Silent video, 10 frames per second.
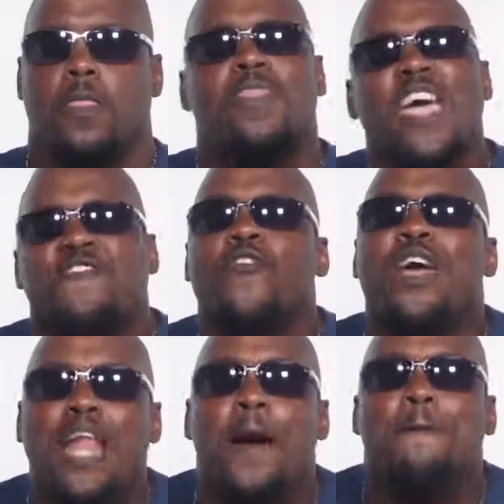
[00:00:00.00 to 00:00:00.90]
They
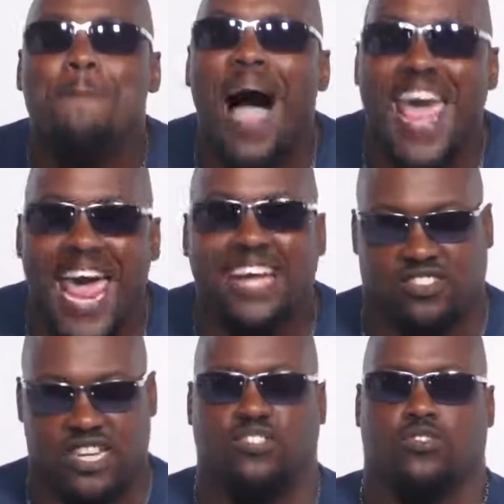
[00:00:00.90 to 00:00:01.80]
freed my
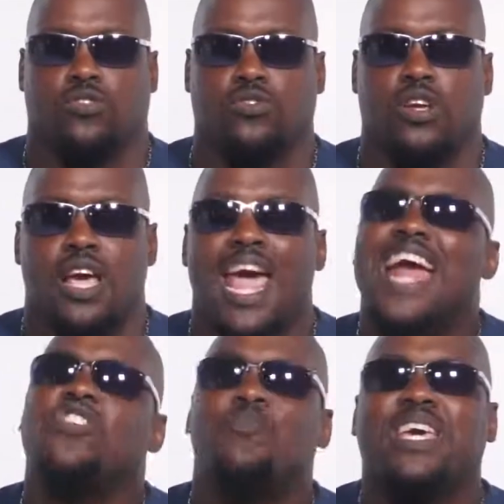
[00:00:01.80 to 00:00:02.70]
ancestors.
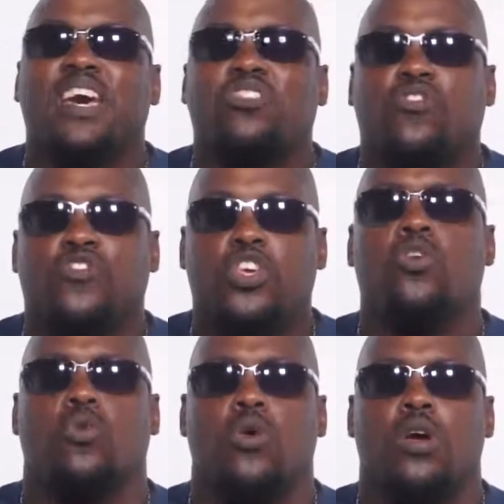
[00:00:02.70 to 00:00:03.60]
And it's because of
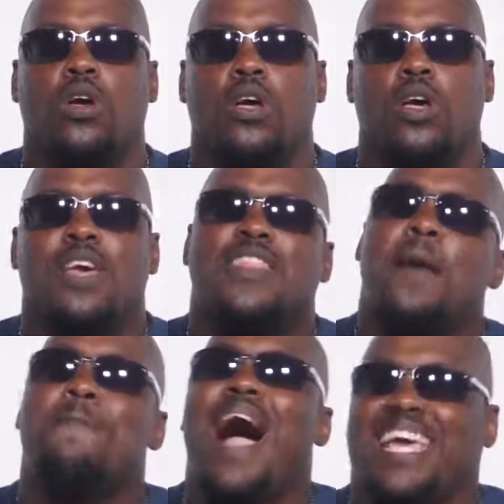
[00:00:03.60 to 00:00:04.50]
you that
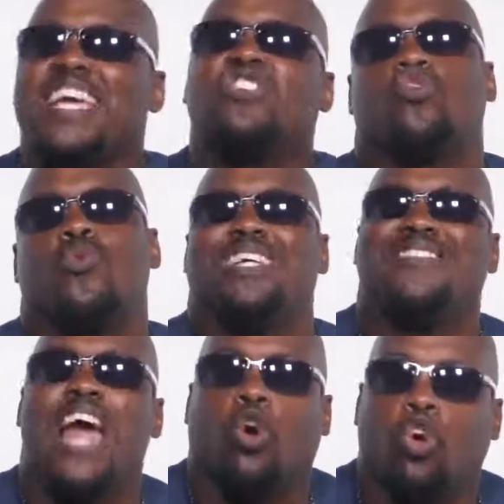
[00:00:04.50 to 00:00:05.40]
my history is
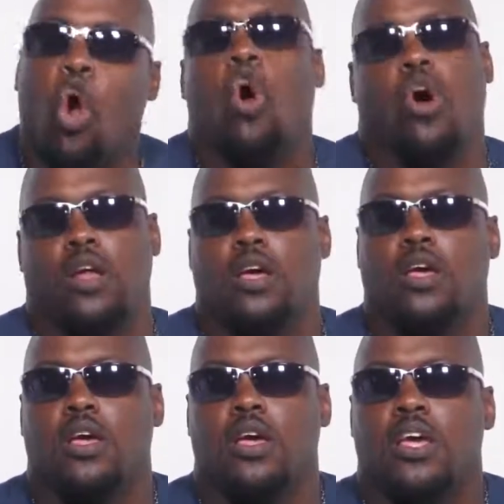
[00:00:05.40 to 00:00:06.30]
now gone,
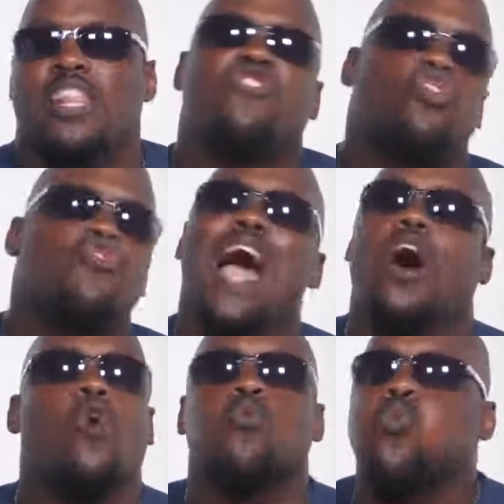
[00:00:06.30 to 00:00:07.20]
that you're now
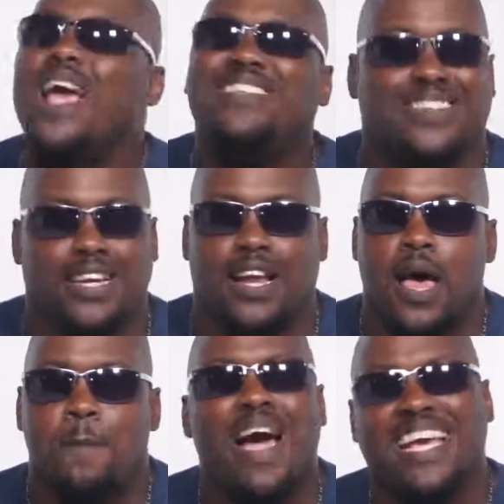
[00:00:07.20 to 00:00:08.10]
erasing
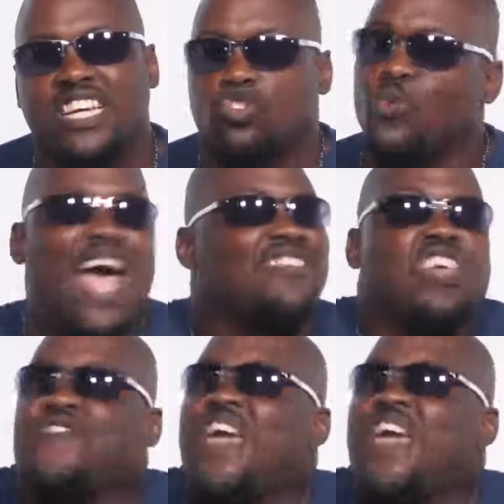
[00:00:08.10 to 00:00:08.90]
my history as if